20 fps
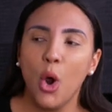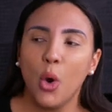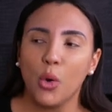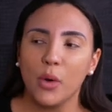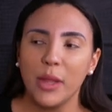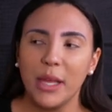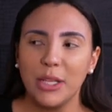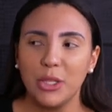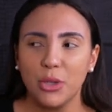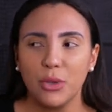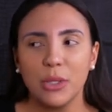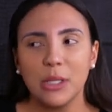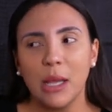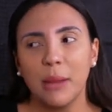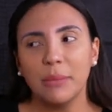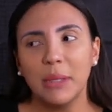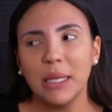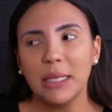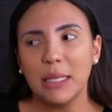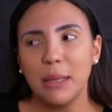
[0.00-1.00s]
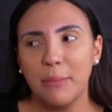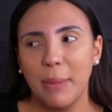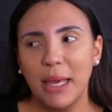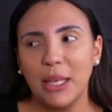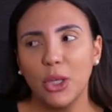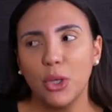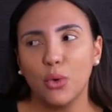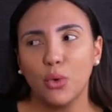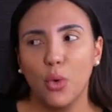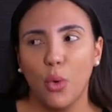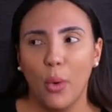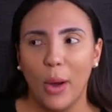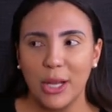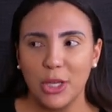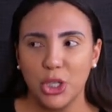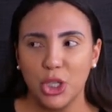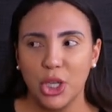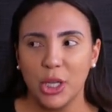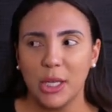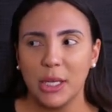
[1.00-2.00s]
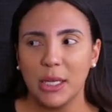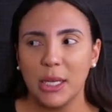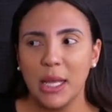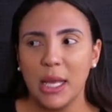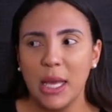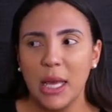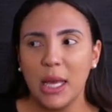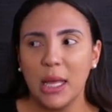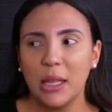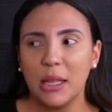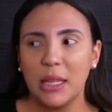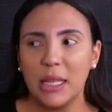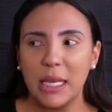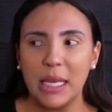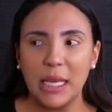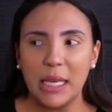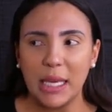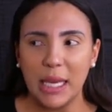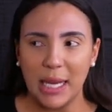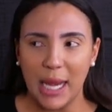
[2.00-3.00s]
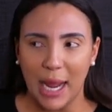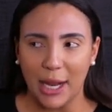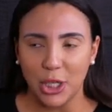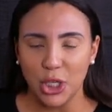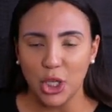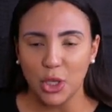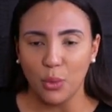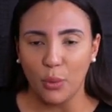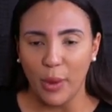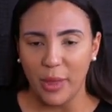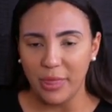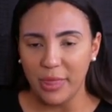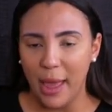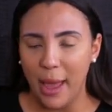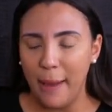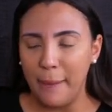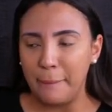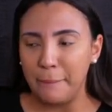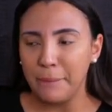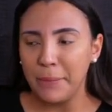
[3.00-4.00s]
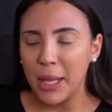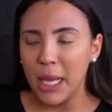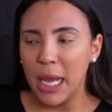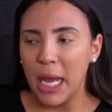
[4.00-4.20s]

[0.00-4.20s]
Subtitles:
or they do something to make you question the connection with them,